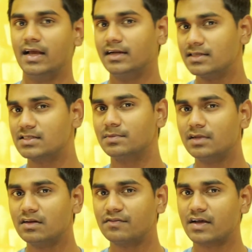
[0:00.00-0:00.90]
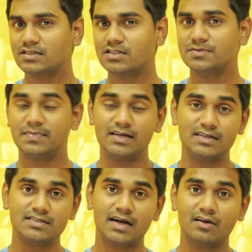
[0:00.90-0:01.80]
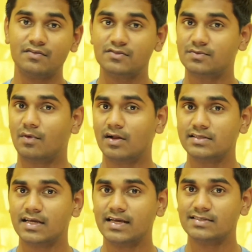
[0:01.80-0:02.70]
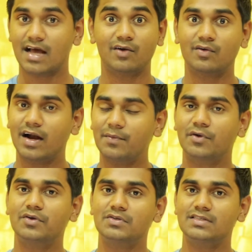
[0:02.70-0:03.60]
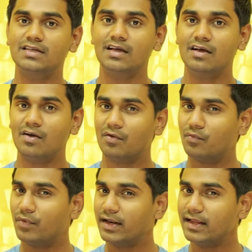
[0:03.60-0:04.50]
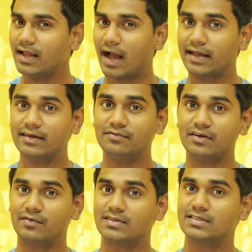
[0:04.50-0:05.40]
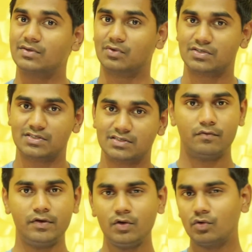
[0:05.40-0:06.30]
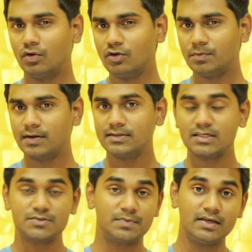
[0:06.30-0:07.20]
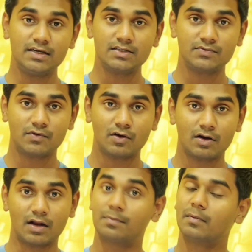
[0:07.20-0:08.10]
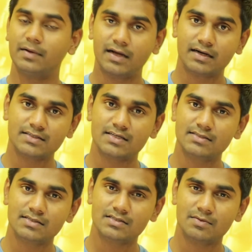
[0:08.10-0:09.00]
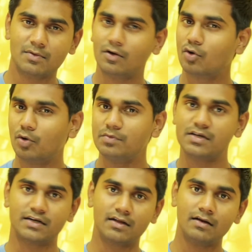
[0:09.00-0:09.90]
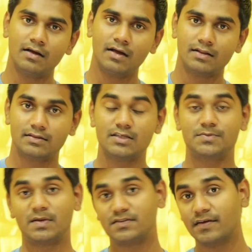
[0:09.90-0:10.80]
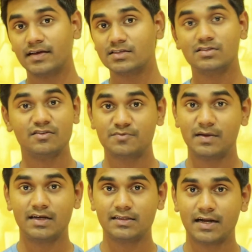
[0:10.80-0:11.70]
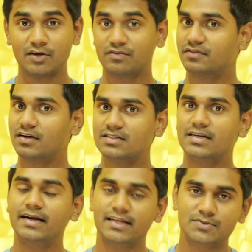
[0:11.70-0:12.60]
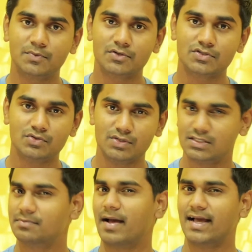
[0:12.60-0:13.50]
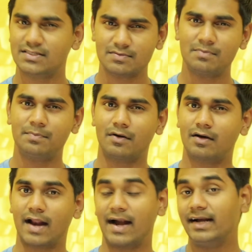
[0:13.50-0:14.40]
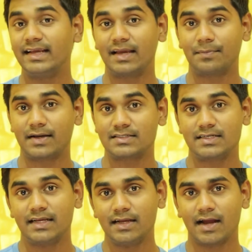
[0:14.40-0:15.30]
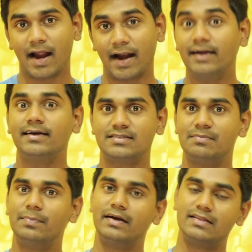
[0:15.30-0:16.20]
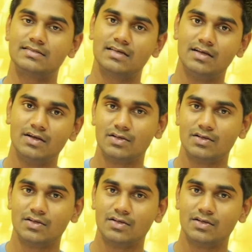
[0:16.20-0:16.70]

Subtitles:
In a similar fashion, speakers that are of small size good at producing very high frequency notes. When you go to purchase speakers for a public addressing system or a home theater, The specifications of speaker that you first get exposed to is the maximum power handling capacity and its impedance.